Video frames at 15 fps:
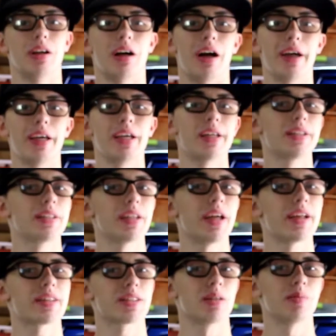I hinted
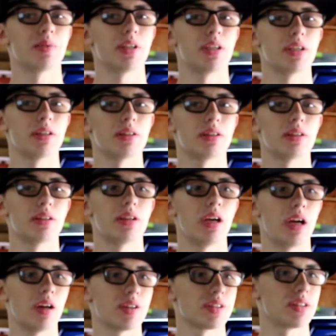at something
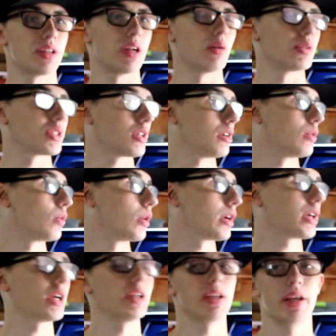else that I was going to
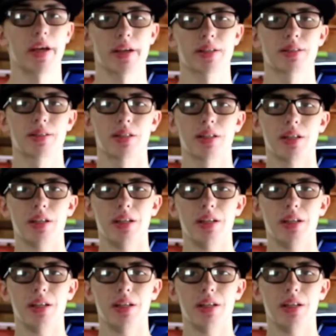work on next.